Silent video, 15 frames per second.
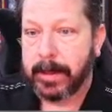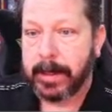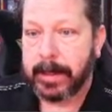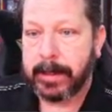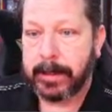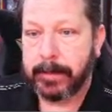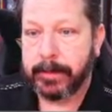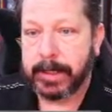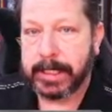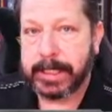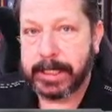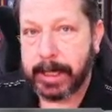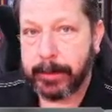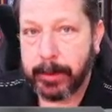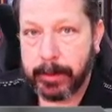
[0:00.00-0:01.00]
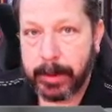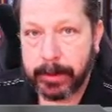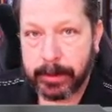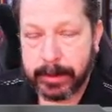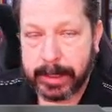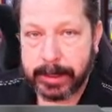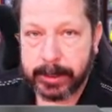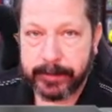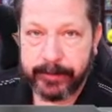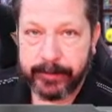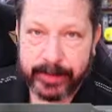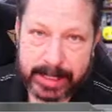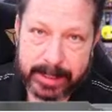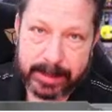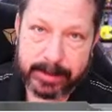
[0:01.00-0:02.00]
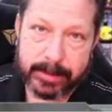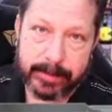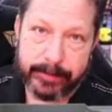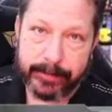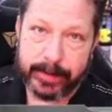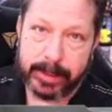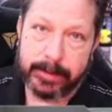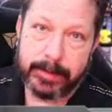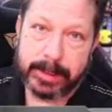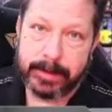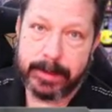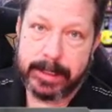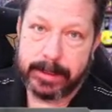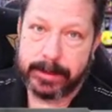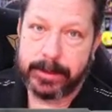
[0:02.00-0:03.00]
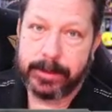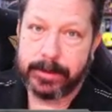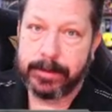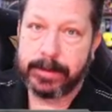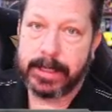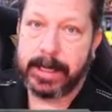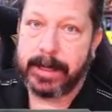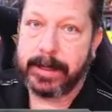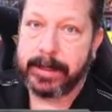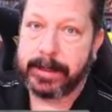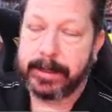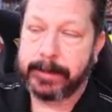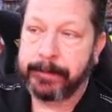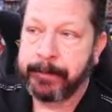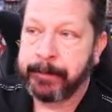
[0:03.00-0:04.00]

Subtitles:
the stepper motor that's feeding the filament into the hot end.